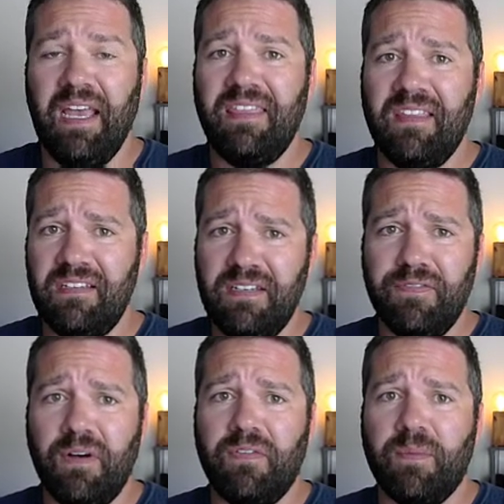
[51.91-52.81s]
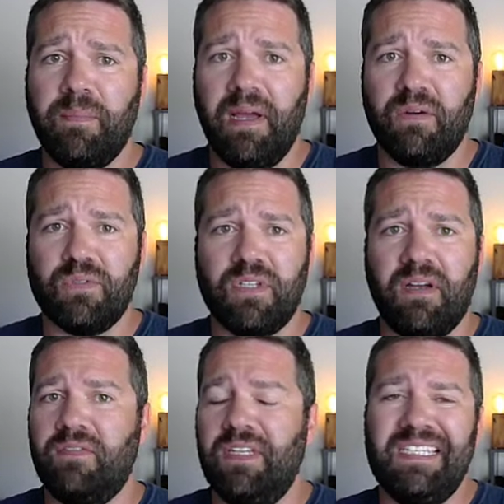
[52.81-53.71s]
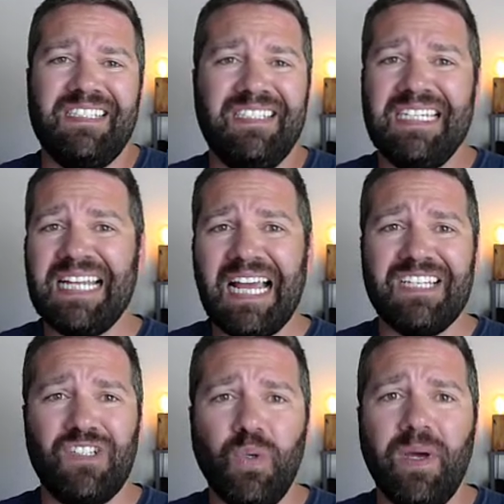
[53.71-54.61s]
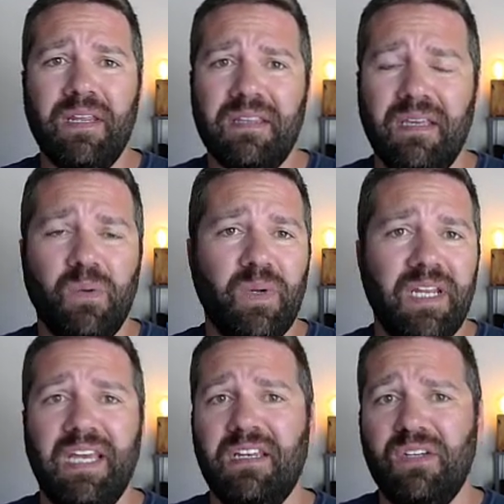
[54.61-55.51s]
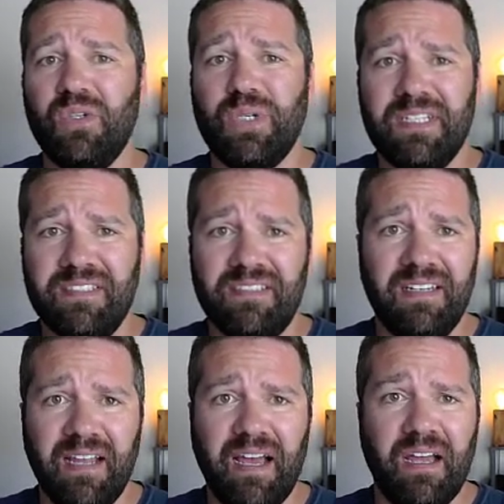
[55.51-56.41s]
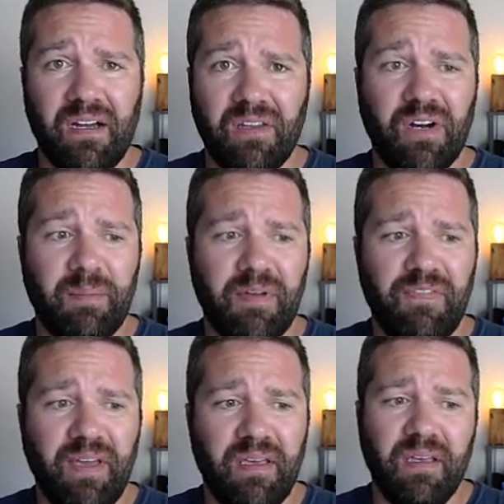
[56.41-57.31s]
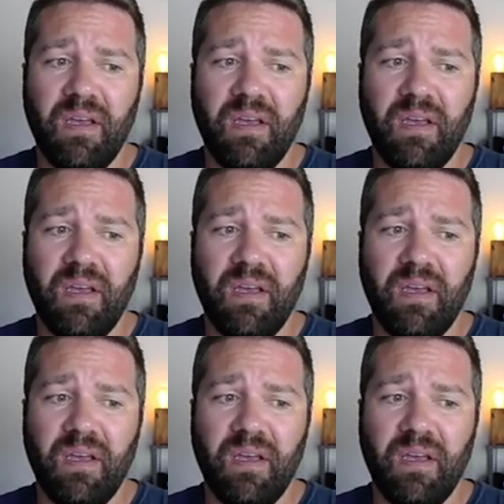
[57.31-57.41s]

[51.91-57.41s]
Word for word: and the default from Microsoft is to not do anything when an end user hits deny on their MFA.